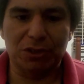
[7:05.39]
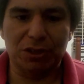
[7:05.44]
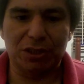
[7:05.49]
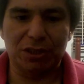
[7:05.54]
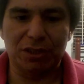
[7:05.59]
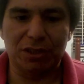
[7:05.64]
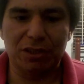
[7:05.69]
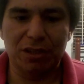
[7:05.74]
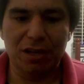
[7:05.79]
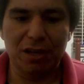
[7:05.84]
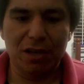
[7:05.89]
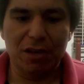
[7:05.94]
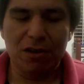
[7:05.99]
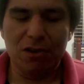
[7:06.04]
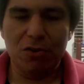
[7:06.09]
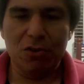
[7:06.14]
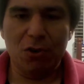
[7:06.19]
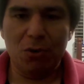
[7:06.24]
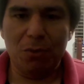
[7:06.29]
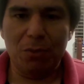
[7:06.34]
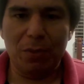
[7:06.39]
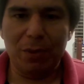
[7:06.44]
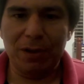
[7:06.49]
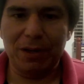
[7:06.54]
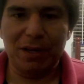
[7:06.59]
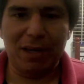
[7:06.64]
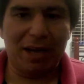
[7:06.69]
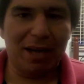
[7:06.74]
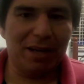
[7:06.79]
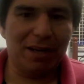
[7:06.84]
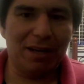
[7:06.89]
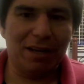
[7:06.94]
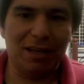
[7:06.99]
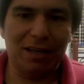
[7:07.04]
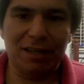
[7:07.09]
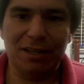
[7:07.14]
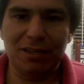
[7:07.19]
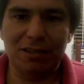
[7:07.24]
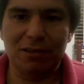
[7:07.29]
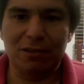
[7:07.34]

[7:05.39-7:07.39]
and nobody had to